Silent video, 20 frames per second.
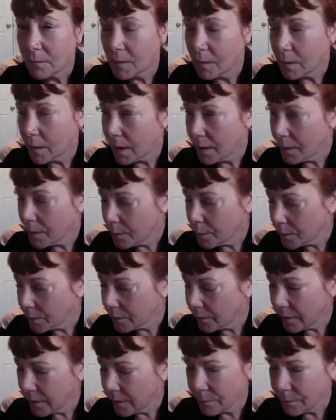Other
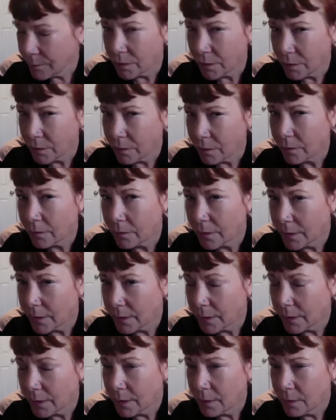perceptions,
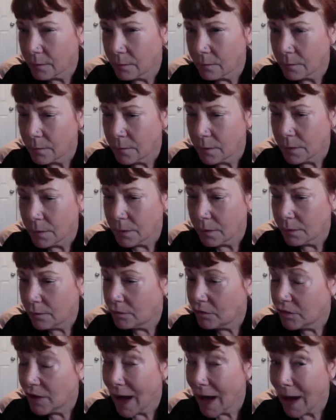
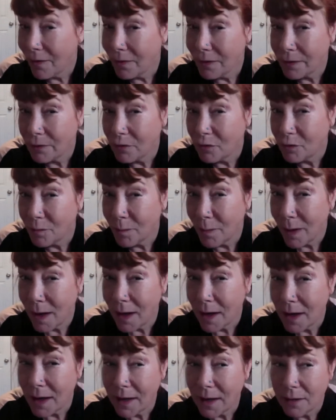challenged
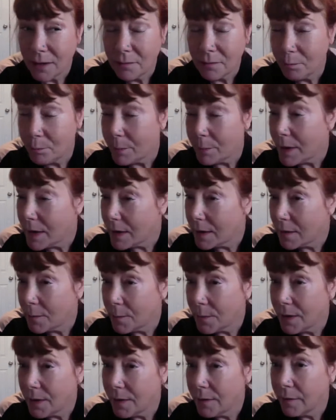by
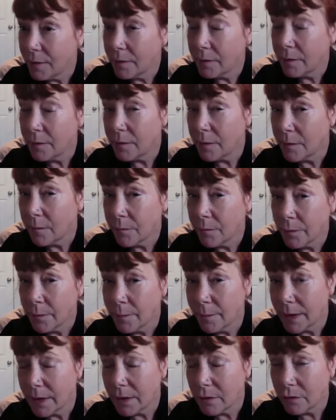big pieces of
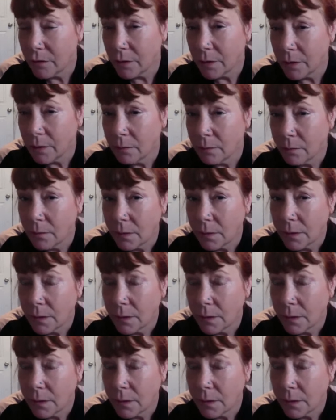information,